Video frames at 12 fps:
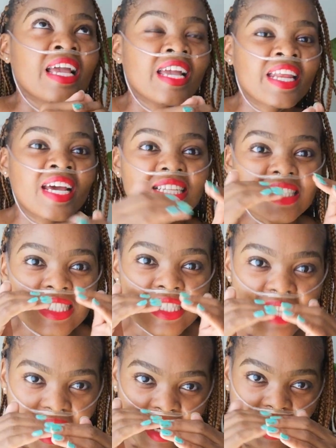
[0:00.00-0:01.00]
it hadn't
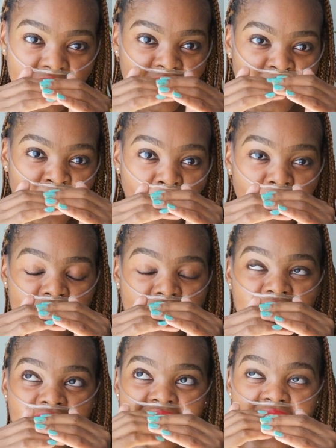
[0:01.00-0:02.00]
sunk
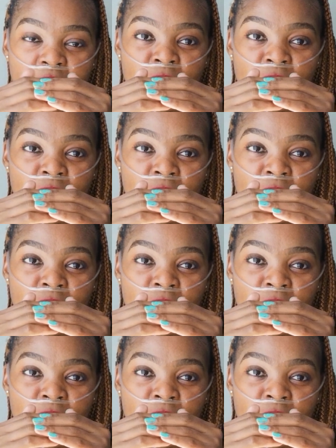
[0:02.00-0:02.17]
that